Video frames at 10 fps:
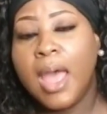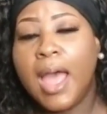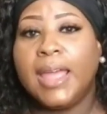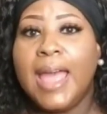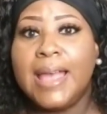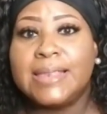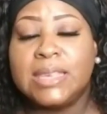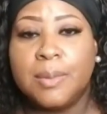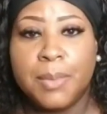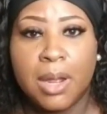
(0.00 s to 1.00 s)
I got
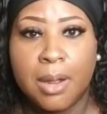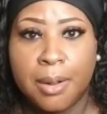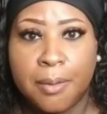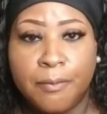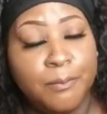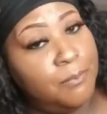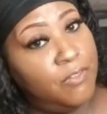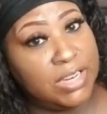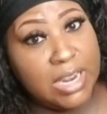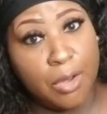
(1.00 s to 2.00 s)
some
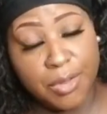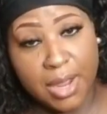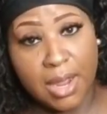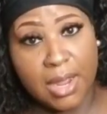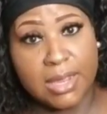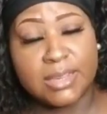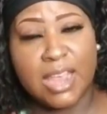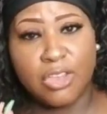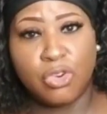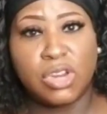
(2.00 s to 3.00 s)
Vidalia onions.
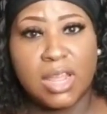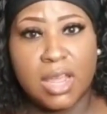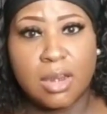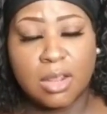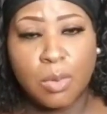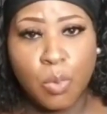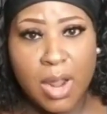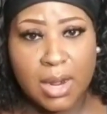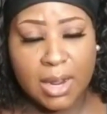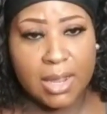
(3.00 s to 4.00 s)
I usually get the
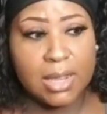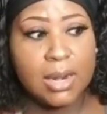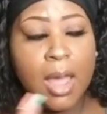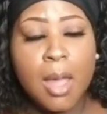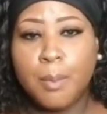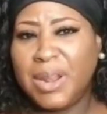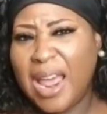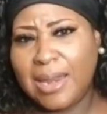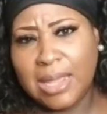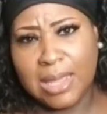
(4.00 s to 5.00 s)
red onion, but
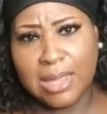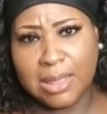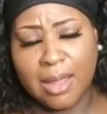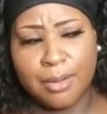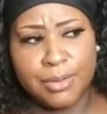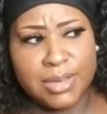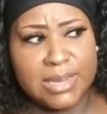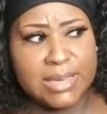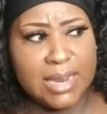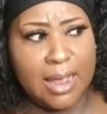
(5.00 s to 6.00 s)
I didn't get those
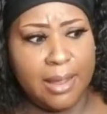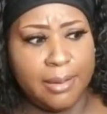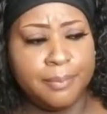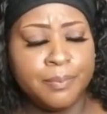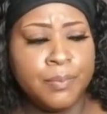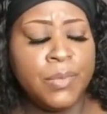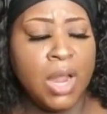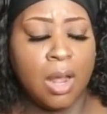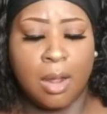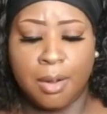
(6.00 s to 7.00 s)
this time.
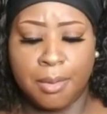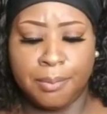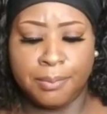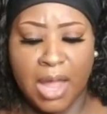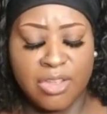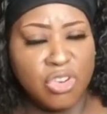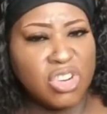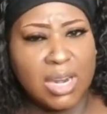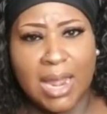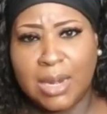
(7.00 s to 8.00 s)
I
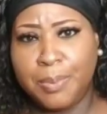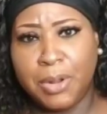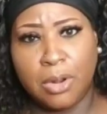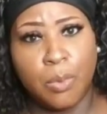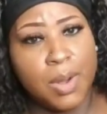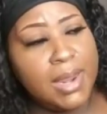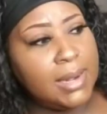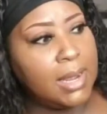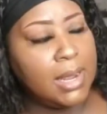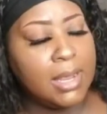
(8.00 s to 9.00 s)
usually like to put
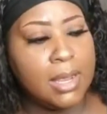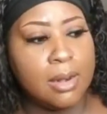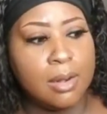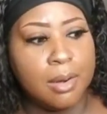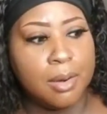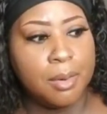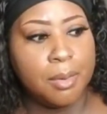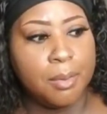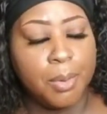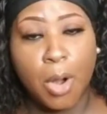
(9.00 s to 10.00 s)
green onion,
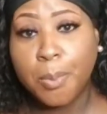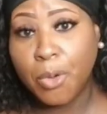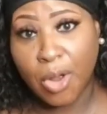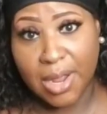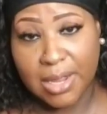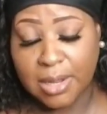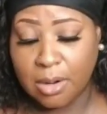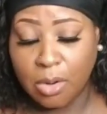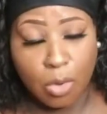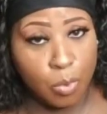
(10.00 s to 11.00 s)
purple
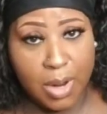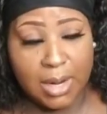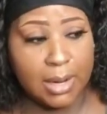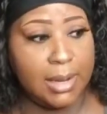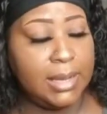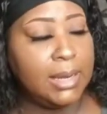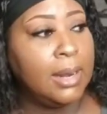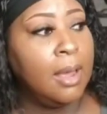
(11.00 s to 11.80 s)
onion, or red onion.